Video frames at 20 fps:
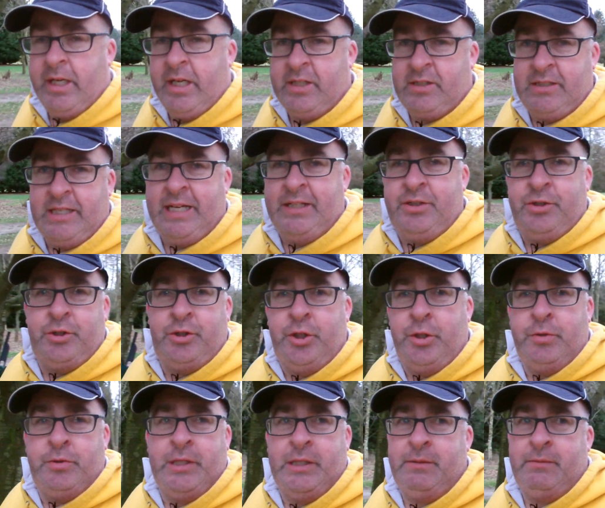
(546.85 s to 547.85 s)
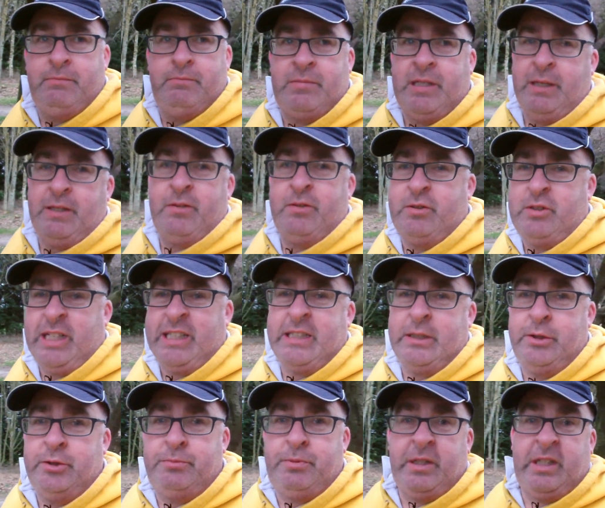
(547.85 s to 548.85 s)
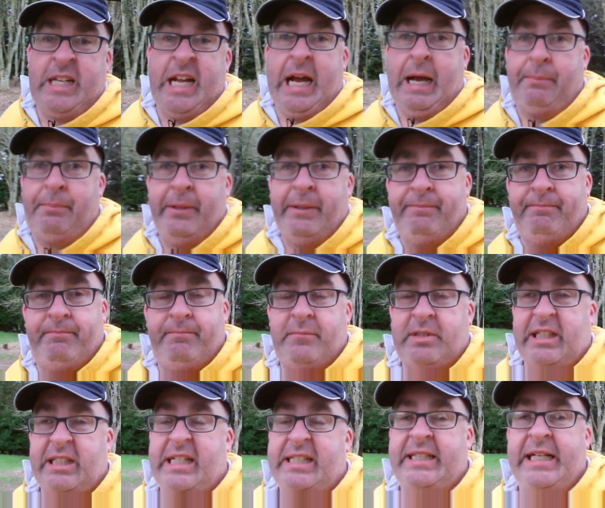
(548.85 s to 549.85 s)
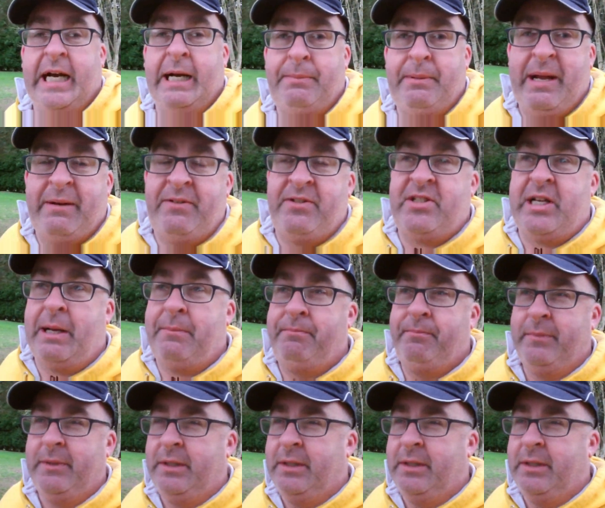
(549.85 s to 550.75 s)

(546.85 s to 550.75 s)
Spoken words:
It's like just using, like I use carpet, like a carpet every time.